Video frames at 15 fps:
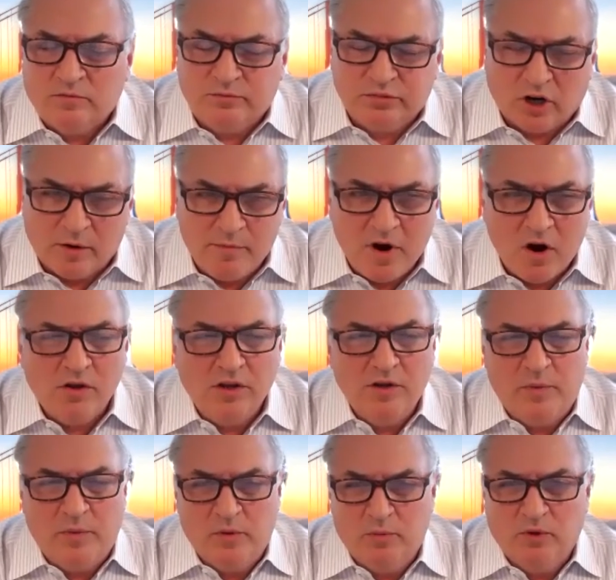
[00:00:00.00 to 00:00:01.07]
Primarily,
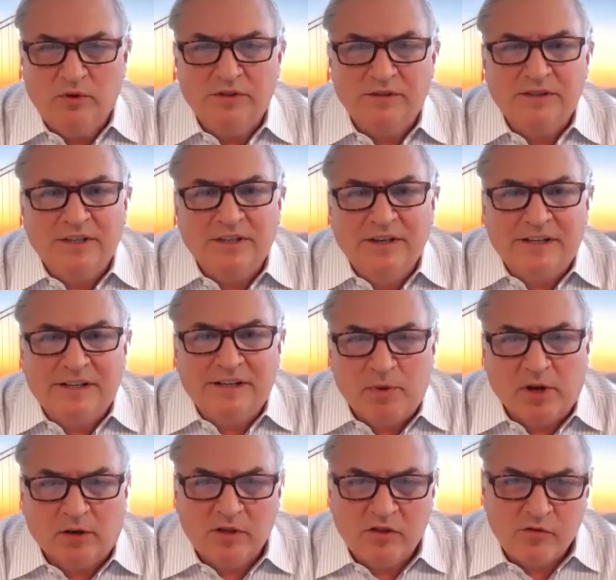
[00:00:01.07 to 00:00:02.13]
people
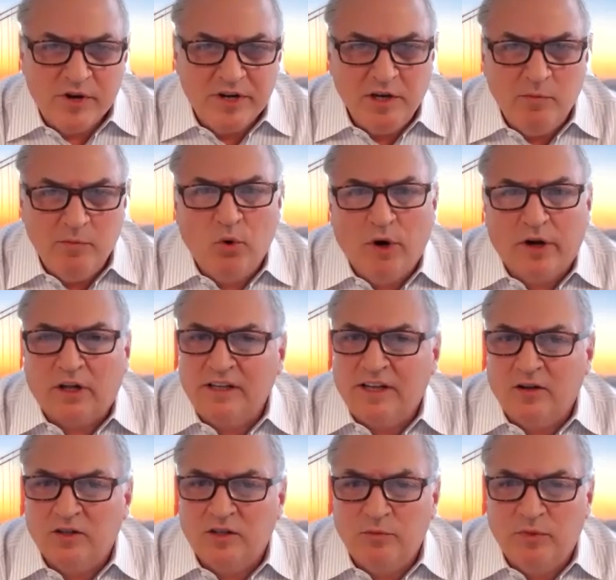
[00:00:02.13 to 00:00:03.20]
expect 3D point
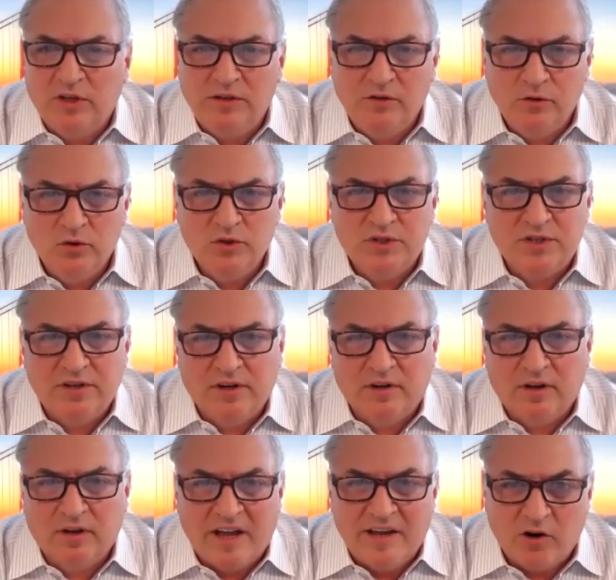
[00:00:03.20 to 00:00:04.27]
cloud to be used
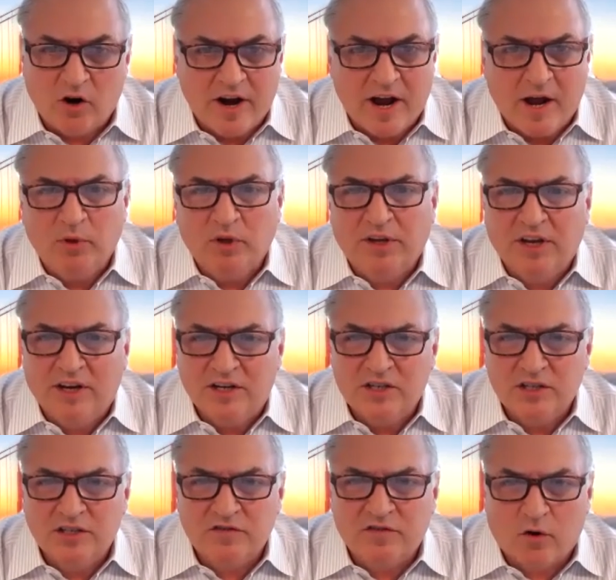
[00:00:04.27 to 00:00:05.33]
in LiDAR
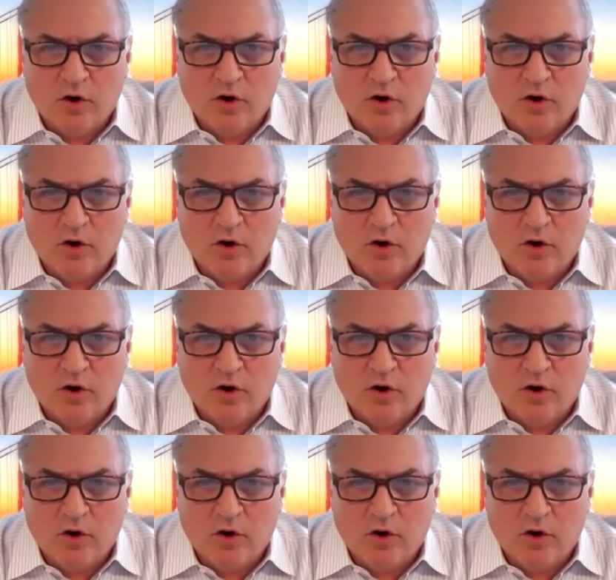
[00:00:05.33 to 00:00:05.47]
applications for